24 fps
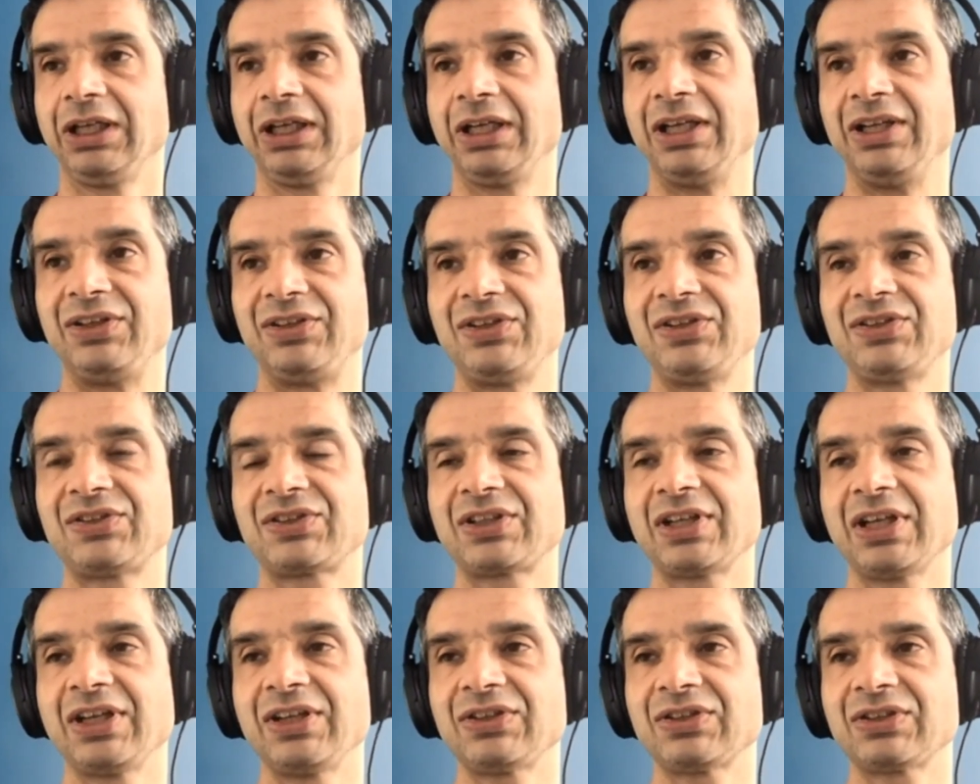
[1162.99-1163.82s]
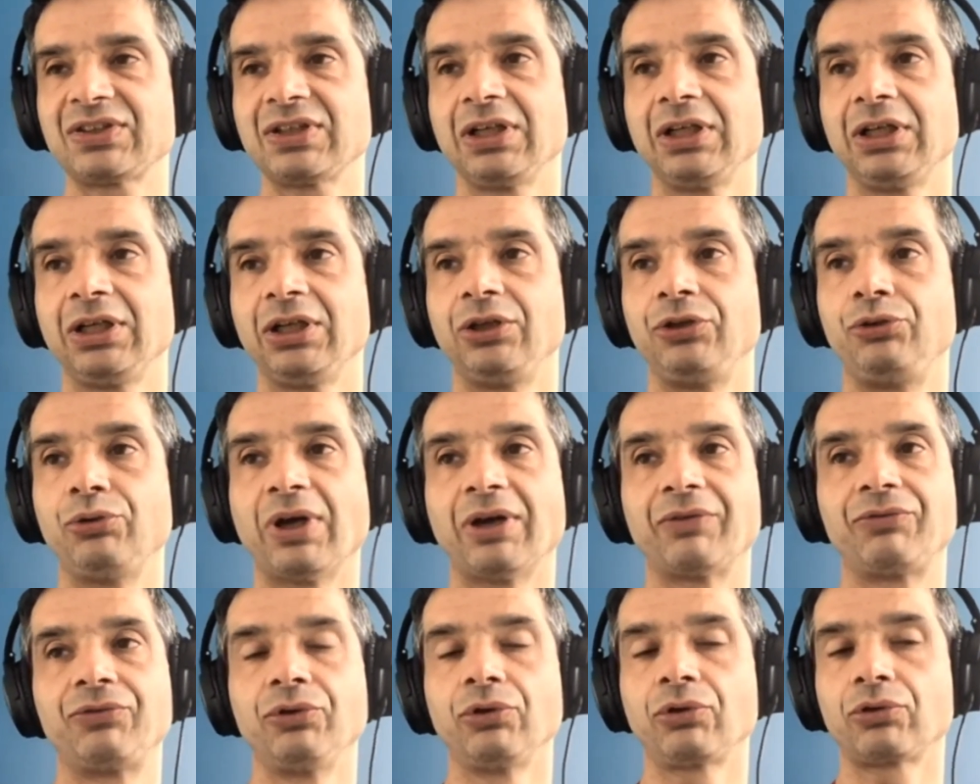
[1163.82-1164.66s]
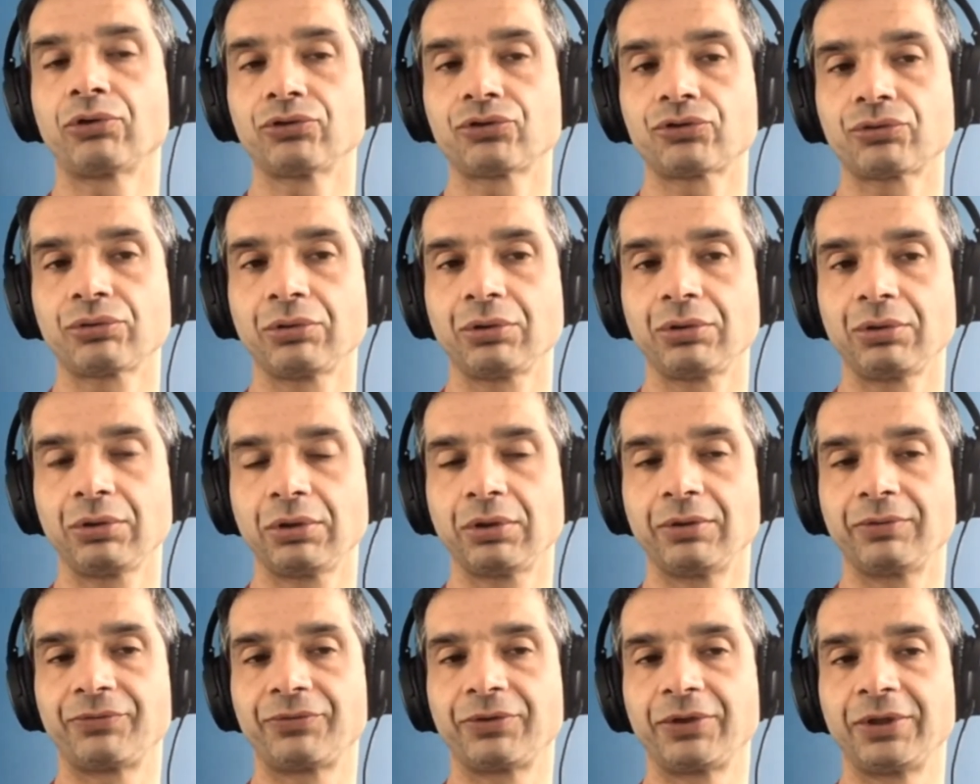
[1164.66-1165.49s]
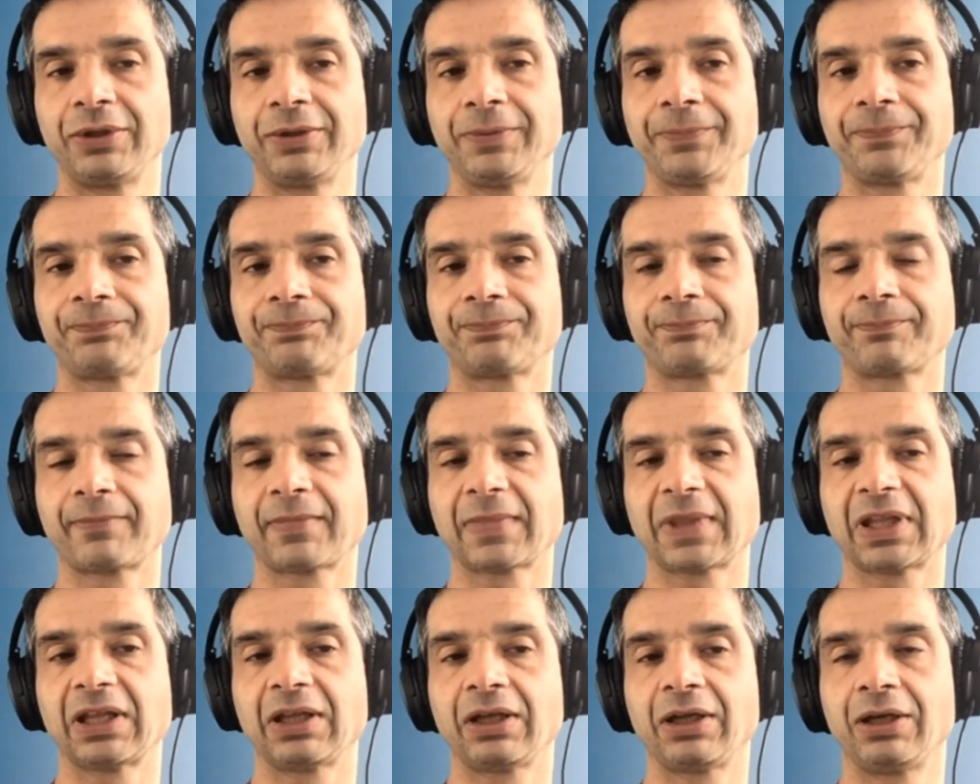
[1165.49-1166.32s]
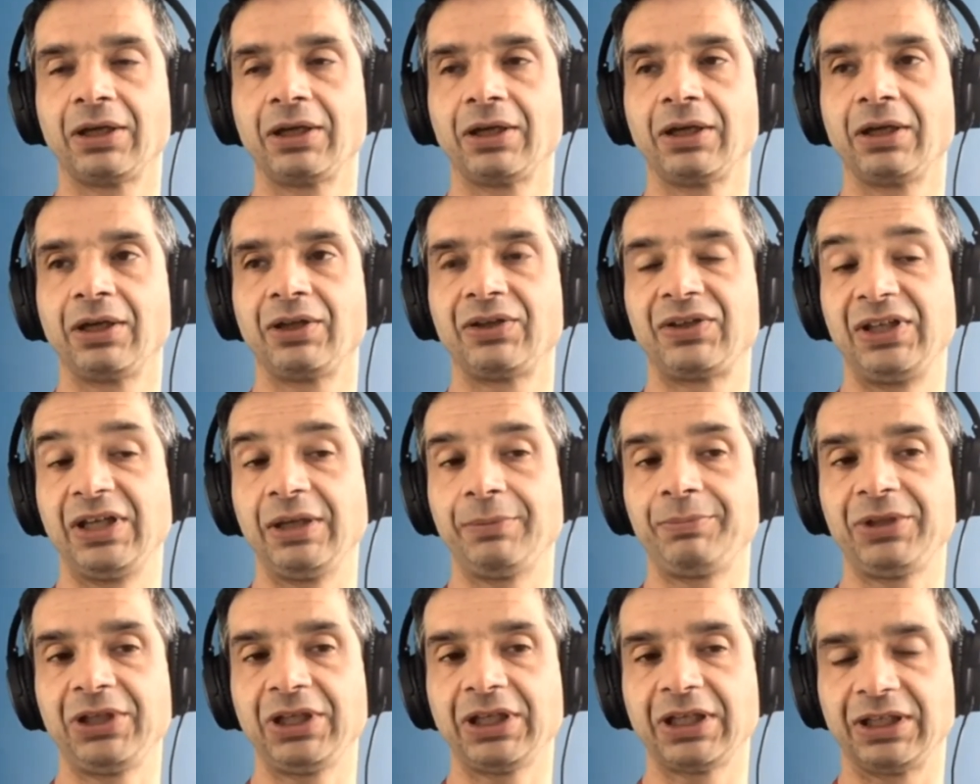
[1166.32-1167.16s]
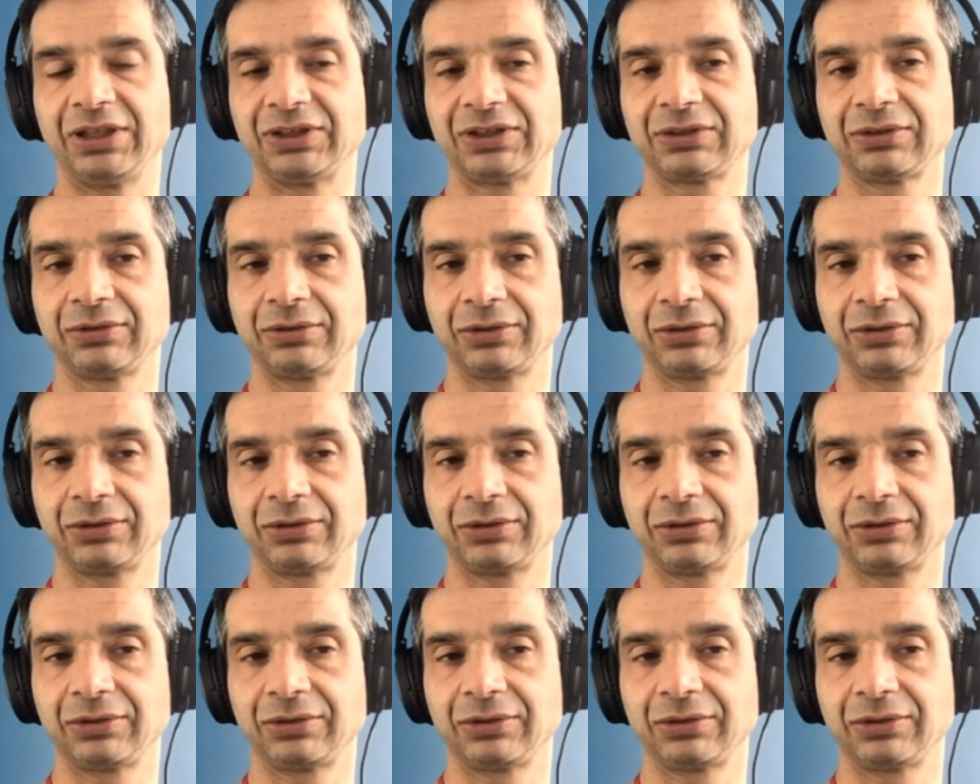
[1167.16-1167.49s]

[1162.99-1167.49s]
In this case, you have no control over the APIs.